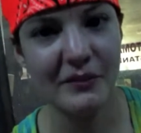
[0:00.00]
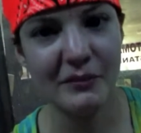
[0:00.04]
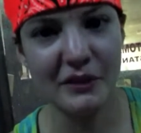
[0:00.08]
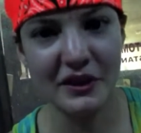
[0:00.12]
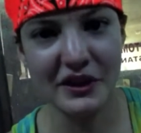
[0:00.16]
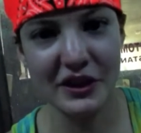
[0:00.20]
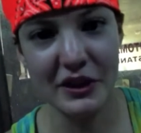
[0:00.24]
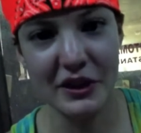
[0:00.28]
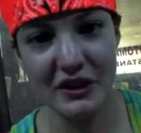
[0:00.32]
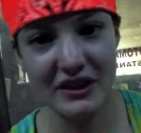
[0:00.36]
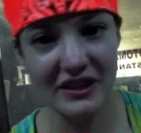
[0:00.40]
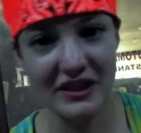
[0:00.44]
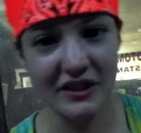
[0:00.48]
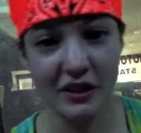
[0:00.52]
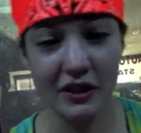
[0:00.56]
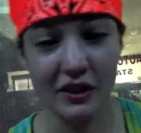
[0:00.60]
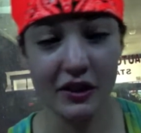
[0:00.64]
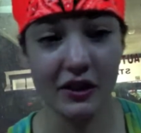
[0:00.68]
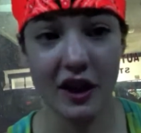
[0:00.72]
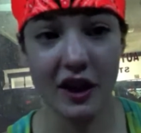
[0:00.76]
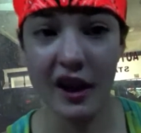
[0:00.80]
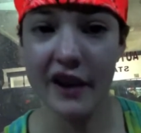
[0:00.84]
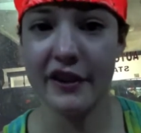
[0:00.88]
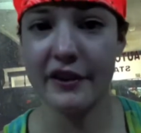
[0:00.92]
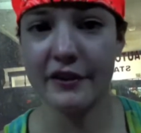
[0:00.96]
But there were still a
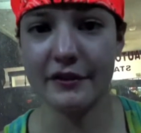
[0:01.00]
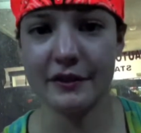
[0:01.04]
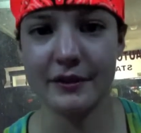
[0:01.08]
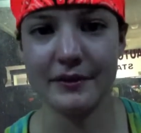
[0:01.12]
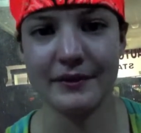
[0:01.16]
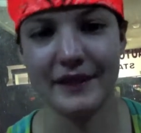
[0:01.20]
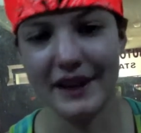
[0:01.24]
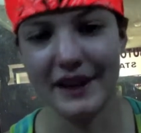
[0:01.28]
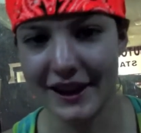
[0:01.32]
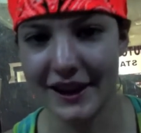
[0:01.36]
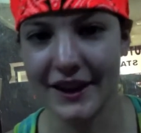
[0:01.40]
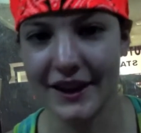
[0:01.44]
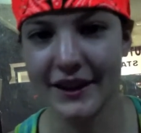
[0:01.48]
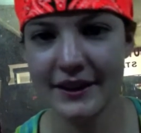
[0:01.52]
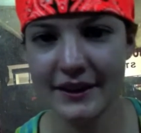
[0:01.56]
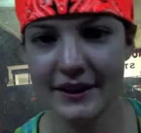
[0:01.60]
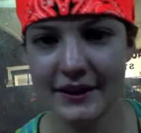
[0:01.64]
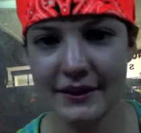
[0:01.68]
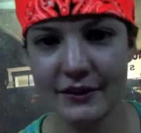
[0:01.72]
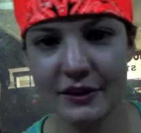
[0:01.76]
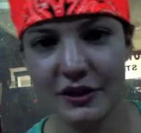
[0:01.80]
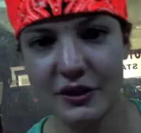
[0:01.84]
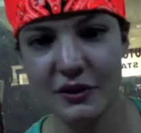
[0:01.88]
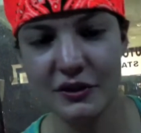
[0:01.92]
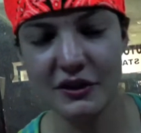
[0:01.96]
lot of them there,
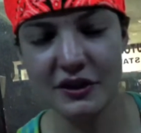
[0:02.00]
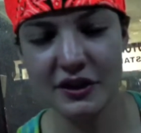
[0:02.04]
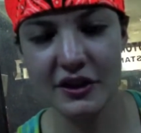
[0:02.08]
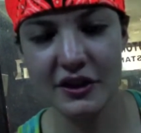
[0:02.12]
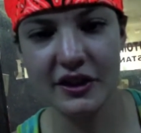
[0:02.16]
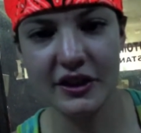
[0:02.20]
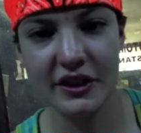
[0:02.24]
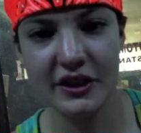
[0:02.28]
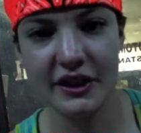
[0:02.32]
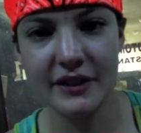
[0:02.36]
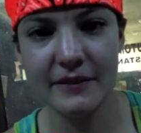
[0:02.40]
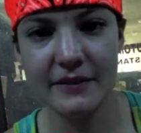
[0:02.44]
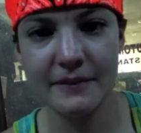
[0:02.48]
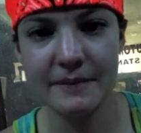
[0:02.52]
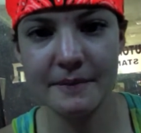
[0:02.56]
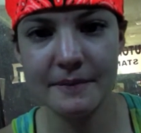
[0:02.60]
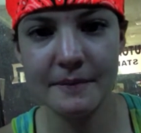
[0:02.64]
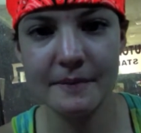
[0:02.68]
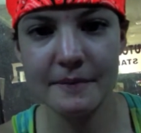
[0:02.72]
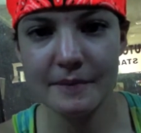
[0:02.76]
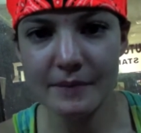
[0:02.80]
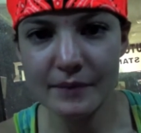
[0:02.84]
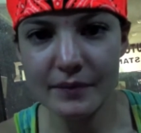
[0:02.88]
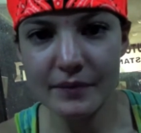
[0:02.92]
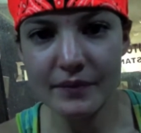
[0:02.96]
which was good.
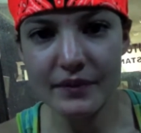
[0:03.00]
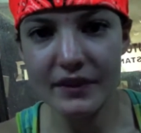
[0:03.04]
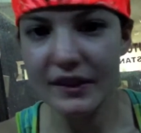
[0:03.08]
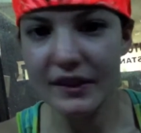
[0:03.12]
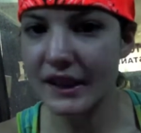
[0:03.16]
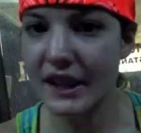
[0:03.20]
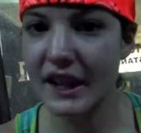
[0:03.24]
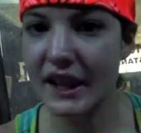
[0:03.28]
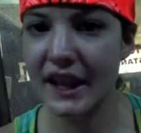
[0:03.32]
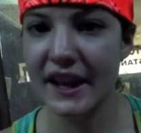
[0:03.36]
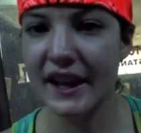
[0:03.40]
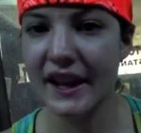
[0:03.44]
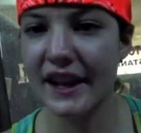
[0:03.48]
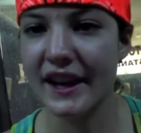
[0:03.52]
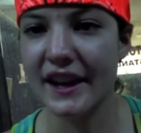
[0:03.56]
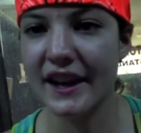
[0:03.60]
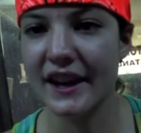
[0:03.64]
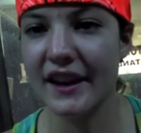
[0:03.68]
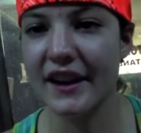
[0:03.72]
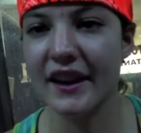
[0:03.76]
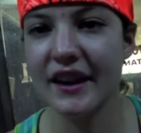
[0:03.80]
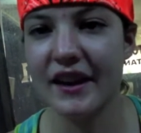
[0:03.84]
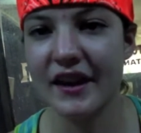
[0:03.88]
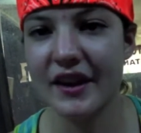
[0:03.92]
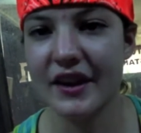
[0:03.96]

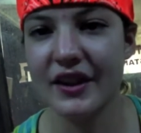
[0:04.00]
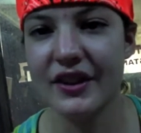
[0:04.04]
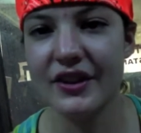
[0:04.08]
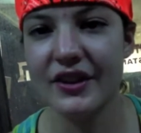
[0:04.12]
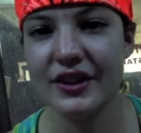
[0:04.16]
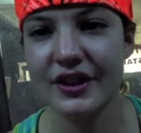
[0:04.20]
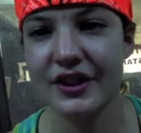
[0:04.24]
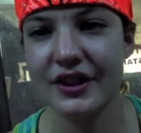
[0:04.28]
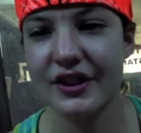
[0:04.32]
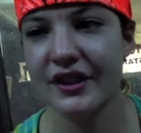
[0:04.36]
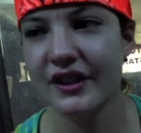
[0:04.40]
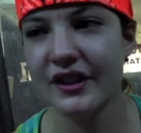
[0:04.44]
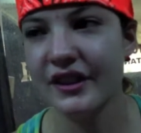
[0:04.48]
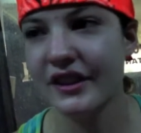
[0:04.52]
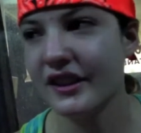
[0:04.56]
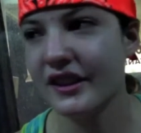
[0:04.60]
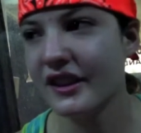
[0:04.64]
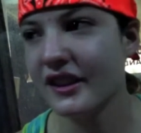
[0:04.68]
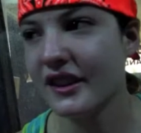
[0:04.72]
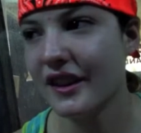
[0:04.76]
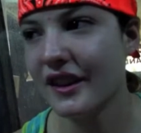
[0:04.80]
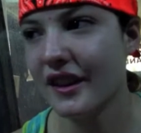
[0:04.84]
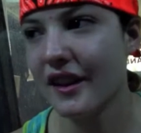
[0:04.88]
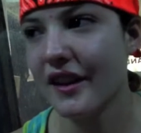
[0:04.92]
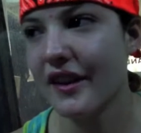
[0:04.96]
And
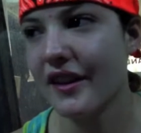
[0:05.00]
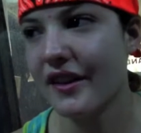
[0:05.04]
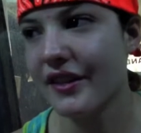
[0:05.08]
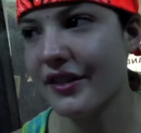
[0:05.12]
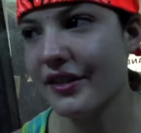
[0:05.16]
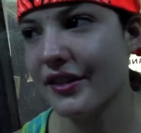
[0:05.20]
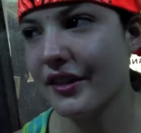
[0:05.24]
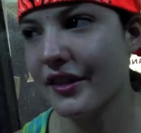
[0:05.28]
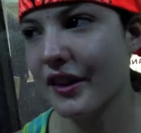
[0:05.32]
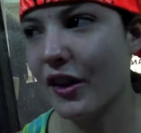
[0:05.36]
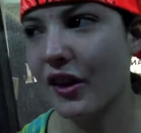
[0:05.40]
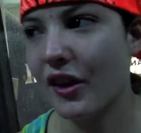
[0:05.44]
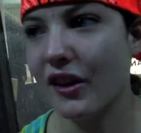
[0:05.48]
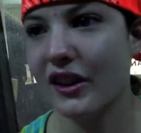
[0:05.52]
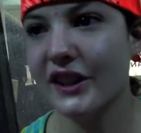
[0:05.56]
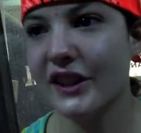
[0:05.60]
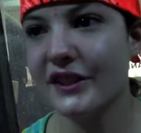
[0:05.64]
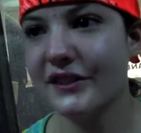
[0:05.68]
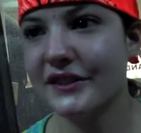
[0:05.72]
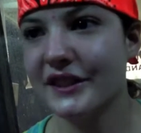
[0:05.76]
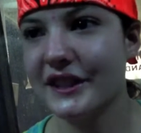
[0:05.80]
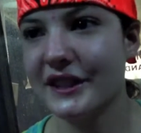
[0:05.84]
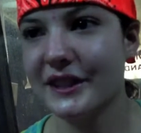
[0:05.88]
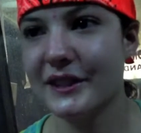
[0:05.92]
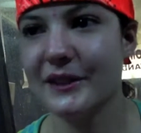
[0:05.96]
all
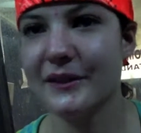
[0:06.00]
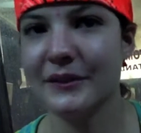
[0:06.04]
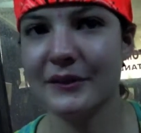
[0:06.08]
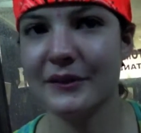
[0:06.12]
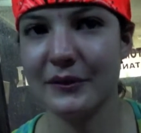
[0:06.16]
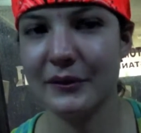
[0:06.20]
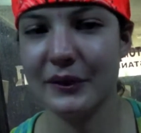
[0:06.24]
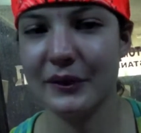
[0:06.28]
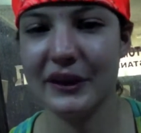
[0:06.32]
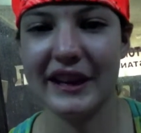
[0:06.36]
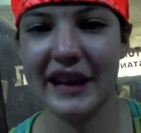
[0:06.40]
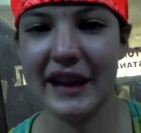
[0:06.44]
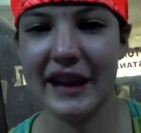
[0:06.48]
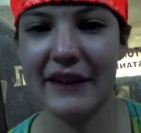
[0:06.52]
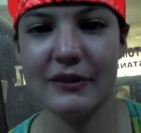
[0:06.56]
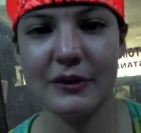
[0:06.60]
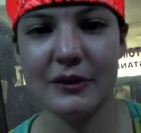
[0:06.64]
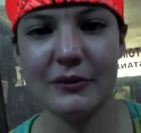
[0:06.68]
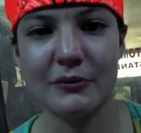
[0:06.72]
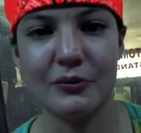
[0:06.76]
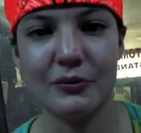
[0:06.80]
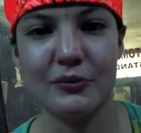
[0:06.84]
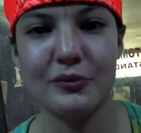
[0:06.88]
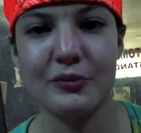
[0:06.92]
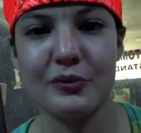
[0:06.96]
of them, we gave
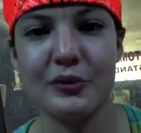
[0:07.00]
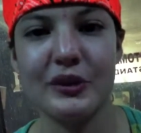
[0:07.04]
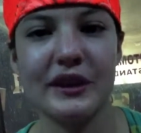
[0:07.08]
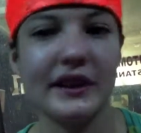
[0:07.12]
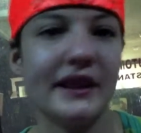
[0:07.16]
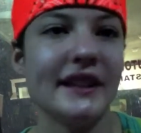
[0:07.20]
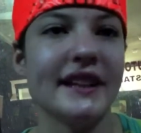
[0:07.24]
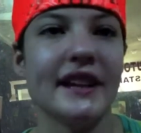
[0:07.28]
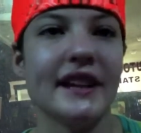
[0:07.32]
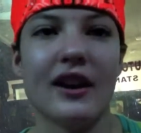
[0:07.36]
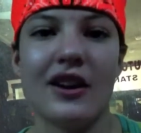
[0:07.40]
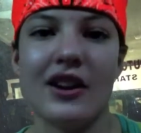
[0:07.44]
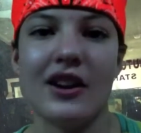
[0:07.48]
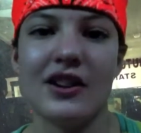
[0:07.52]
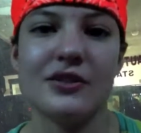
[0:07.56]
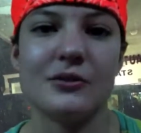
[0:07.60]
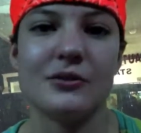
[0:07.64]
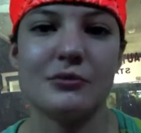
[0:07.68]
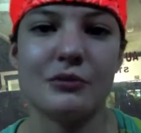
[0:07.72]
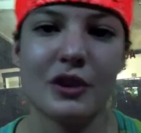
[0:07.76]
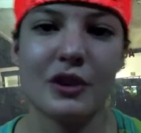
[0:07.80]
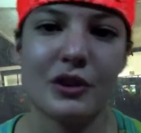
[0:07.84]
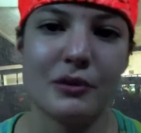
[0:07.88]
them really awesome